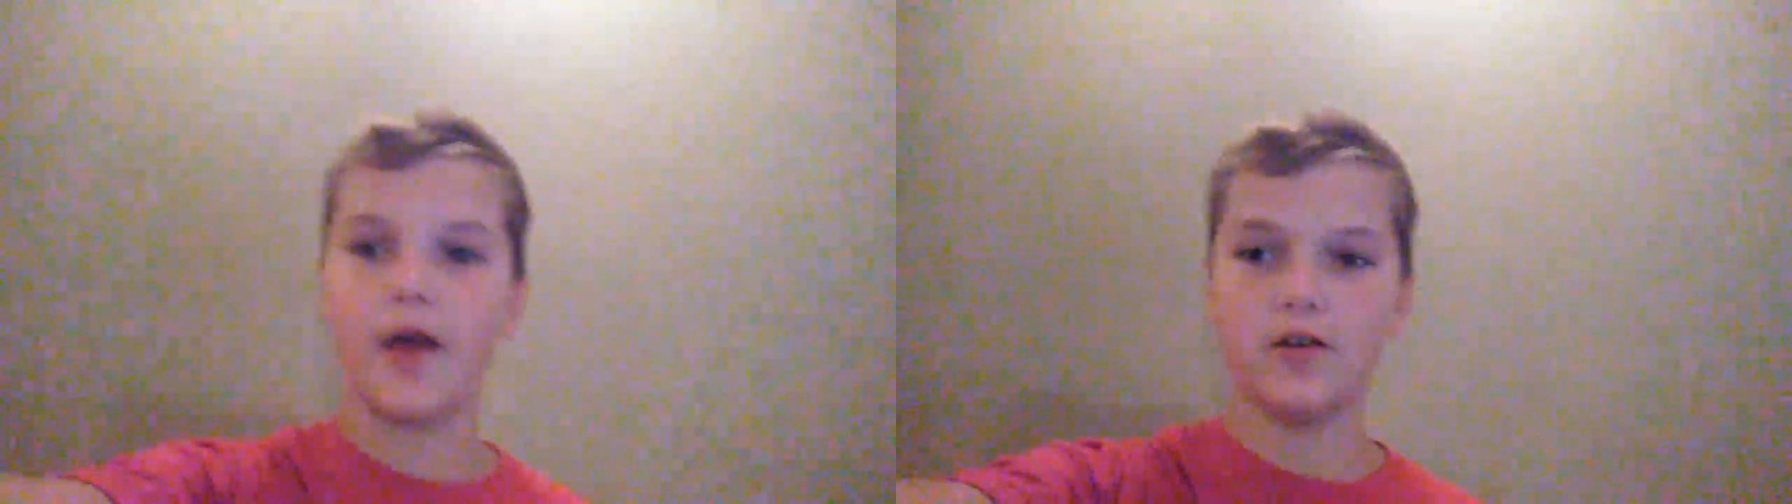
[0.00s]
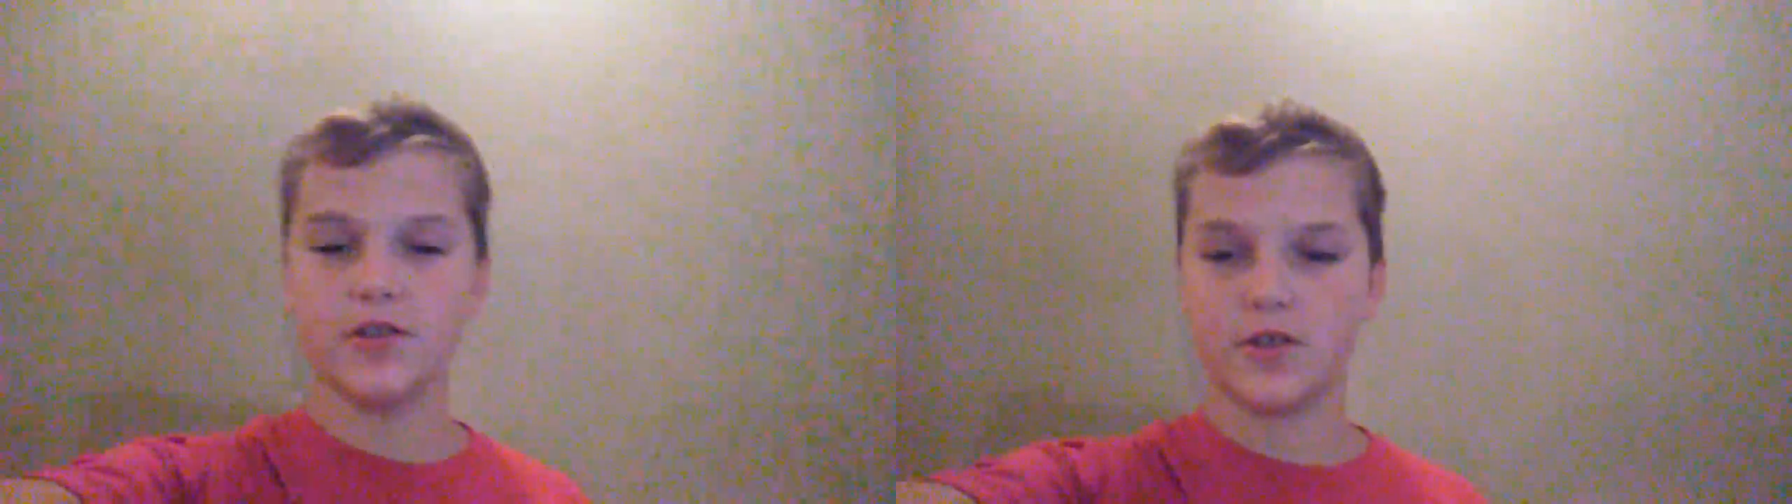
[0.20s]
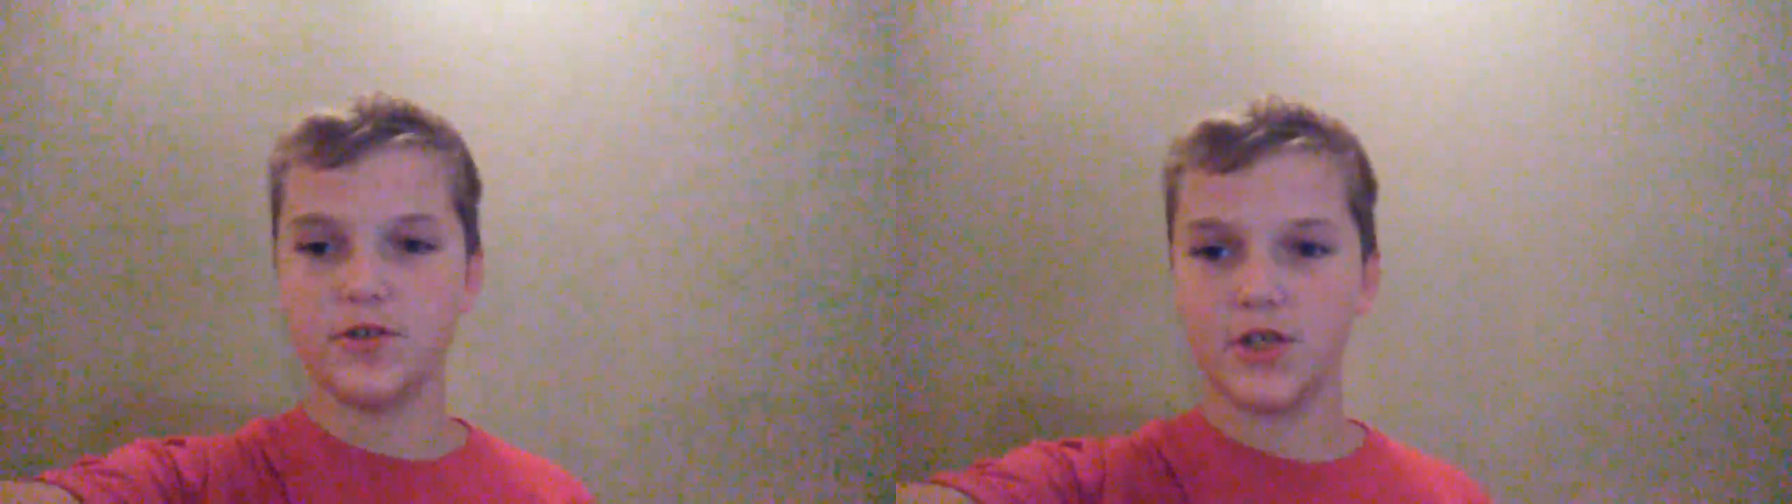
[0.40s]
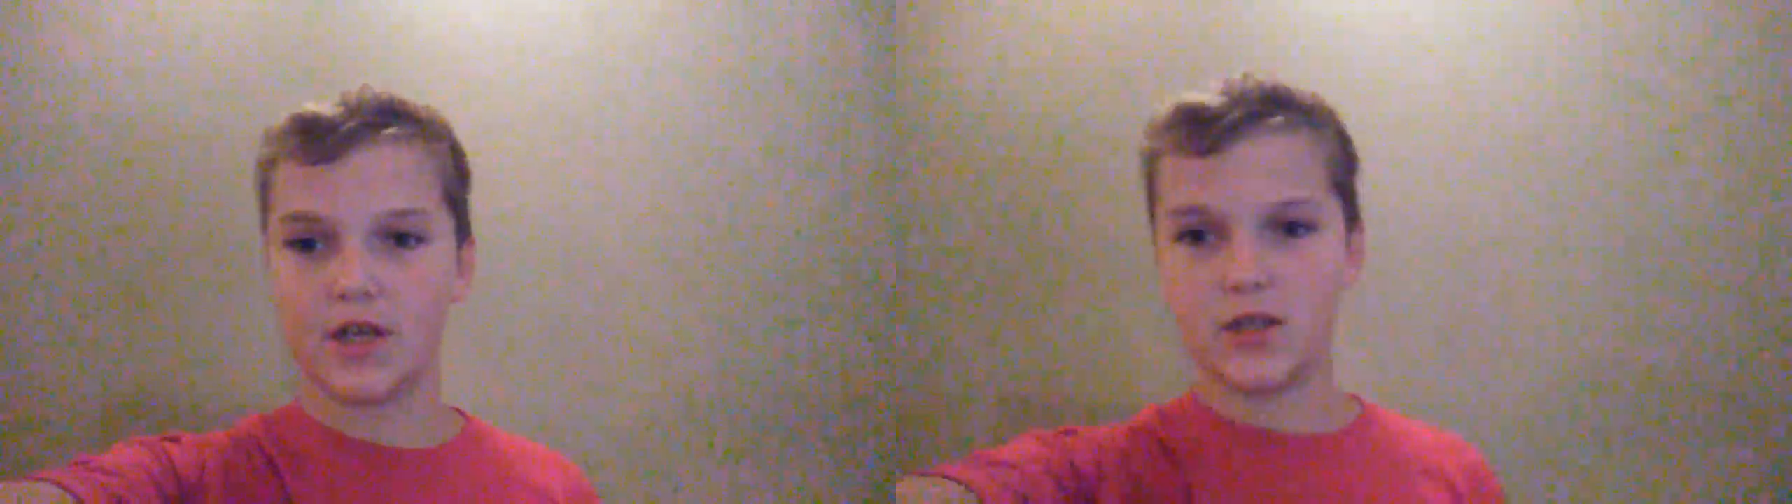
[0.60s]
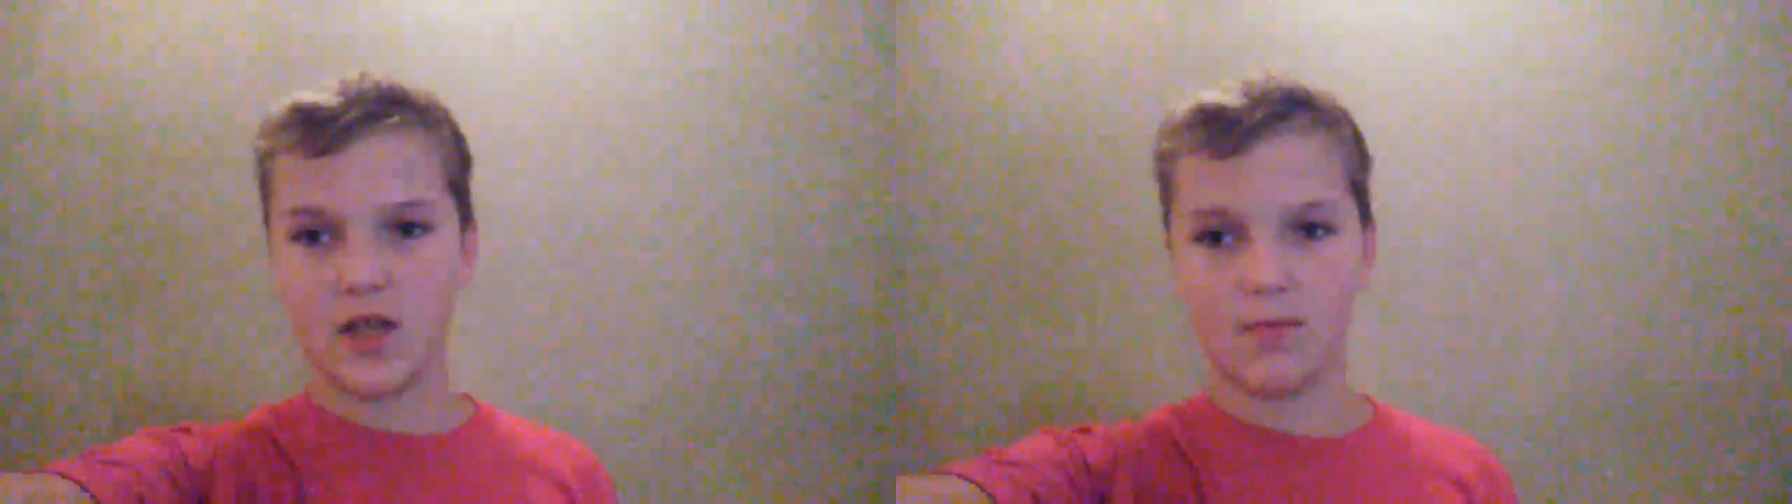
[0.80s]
and you're searching in